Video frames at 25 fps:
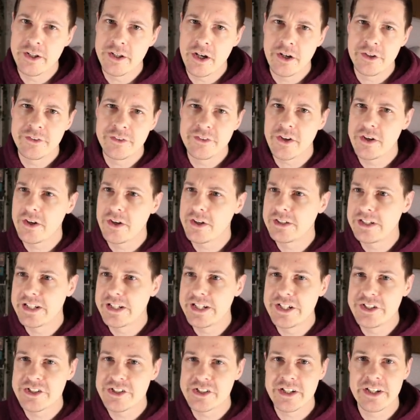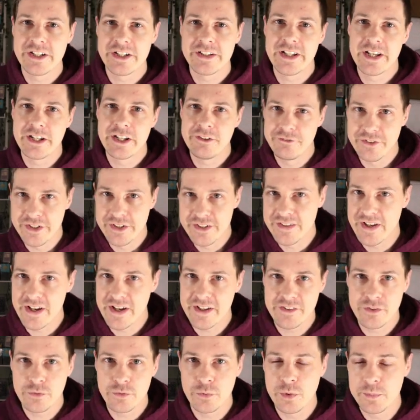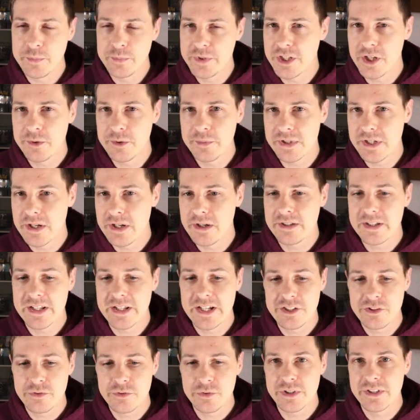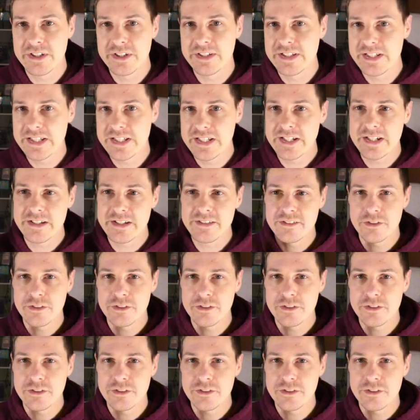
onto Unleashed, and then Vendetta will be coming out later on in the year.